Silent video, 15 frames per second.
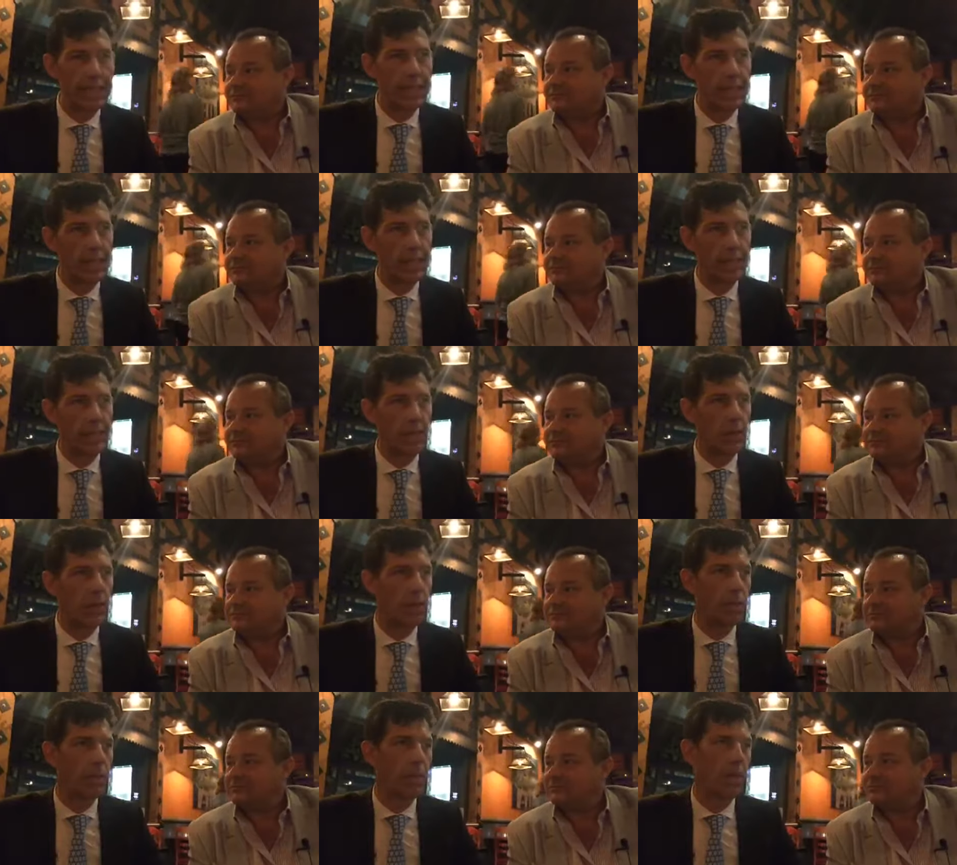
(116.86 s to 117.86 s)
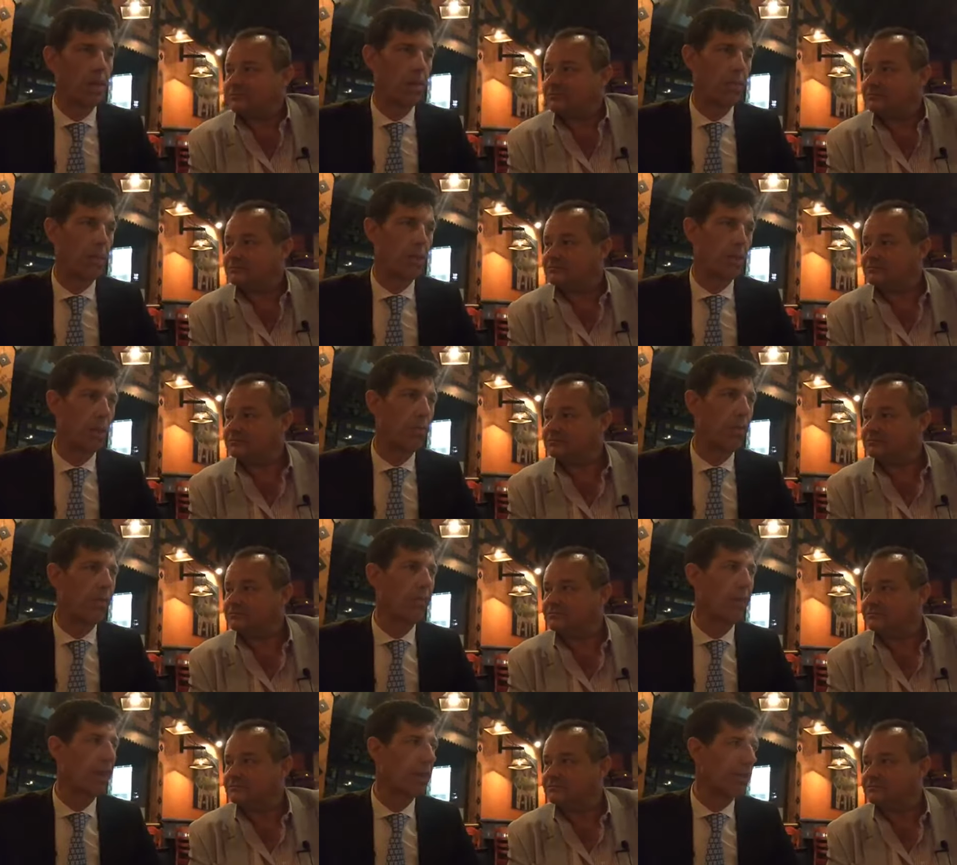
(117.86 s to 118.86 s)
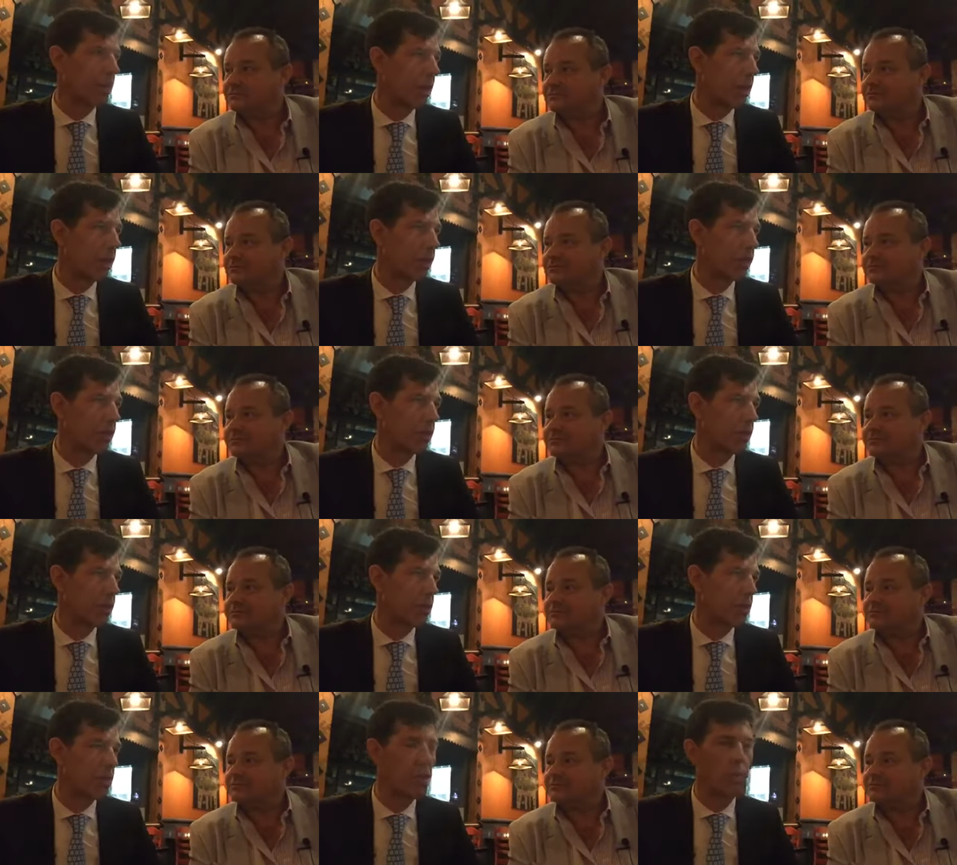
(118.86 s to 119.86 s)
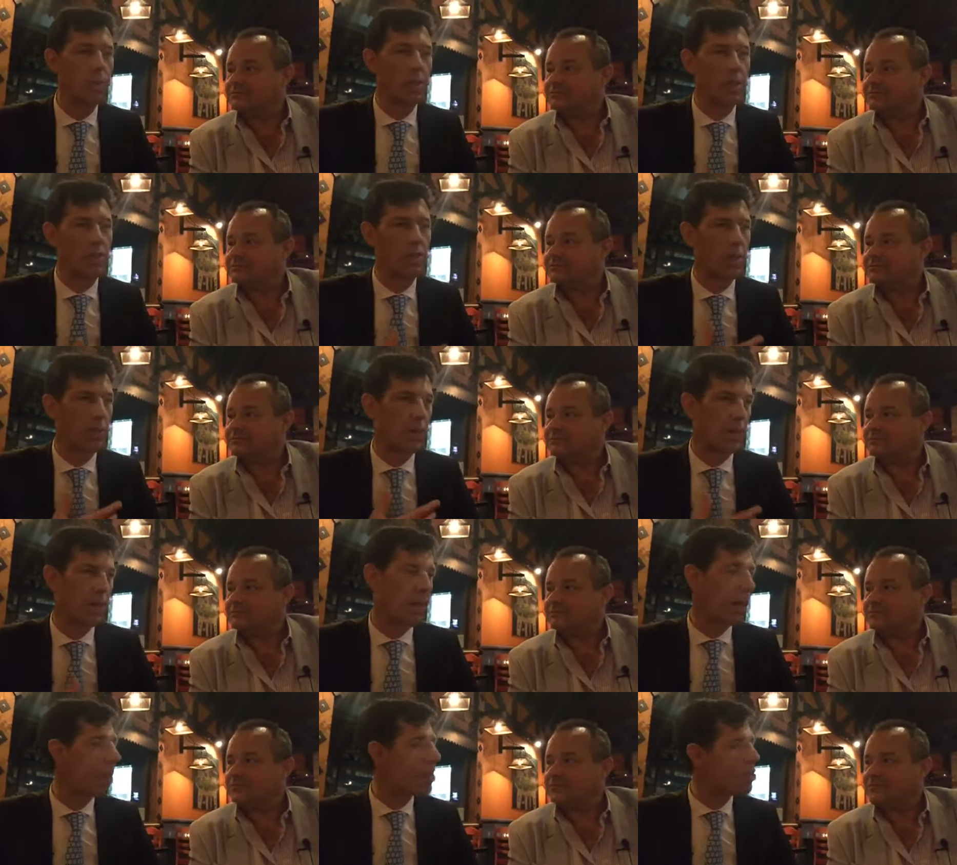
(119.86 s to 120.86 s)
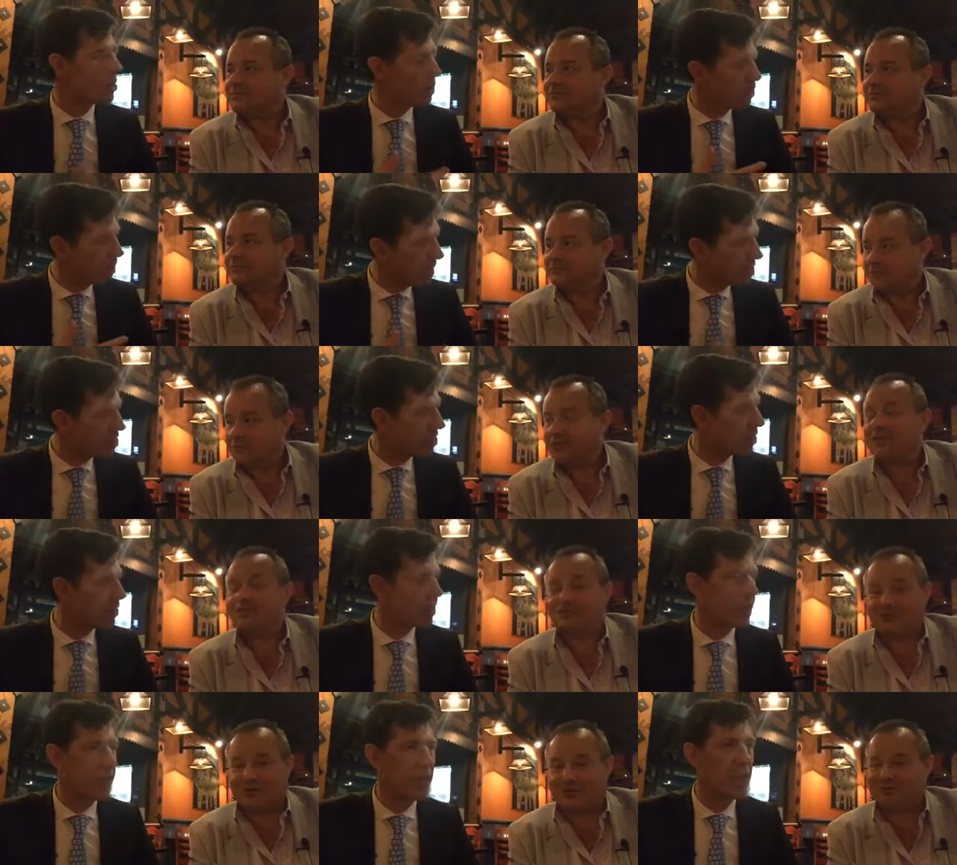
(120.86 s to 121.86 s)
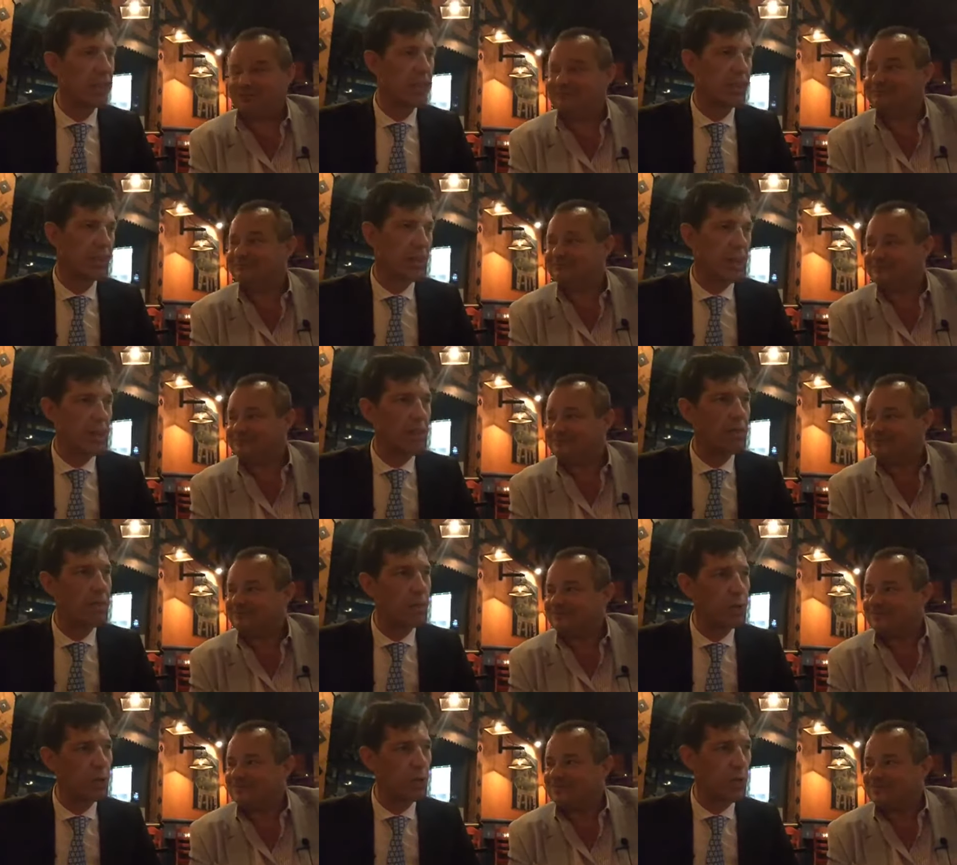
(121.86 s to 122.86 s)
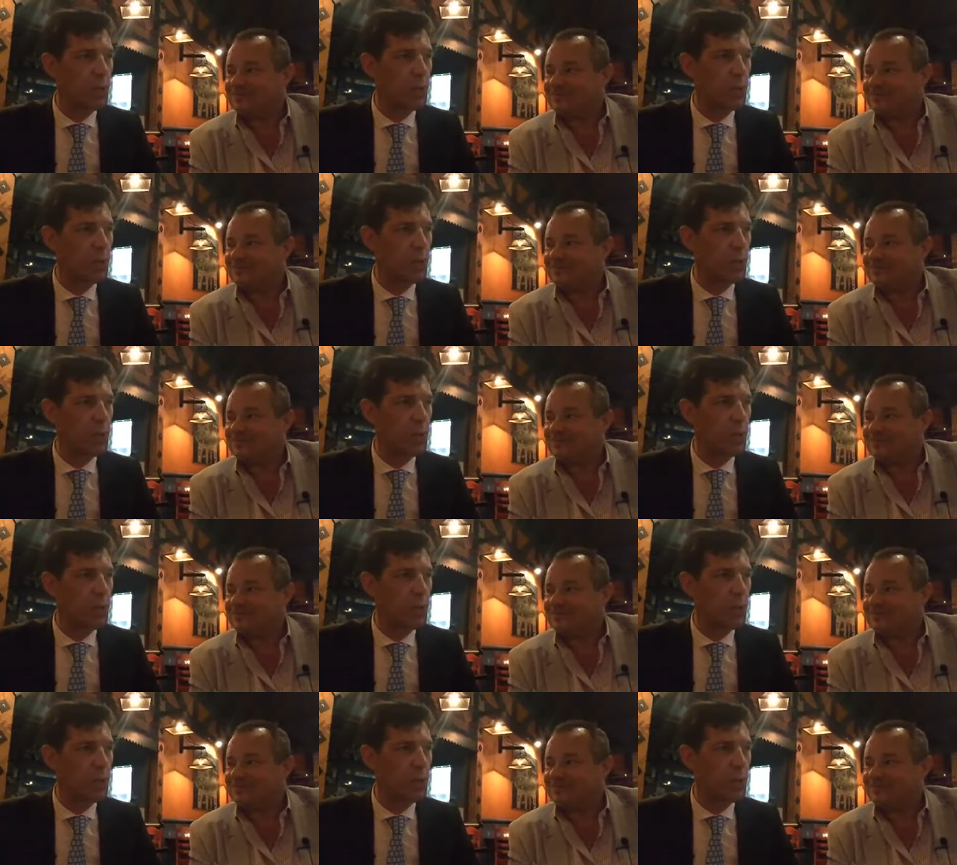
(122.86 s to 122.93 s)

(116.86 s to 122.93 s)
Speaker 1: and that can only be done by simplifying the product, uh, still making something nice and pleasant. Sure. It can even be to some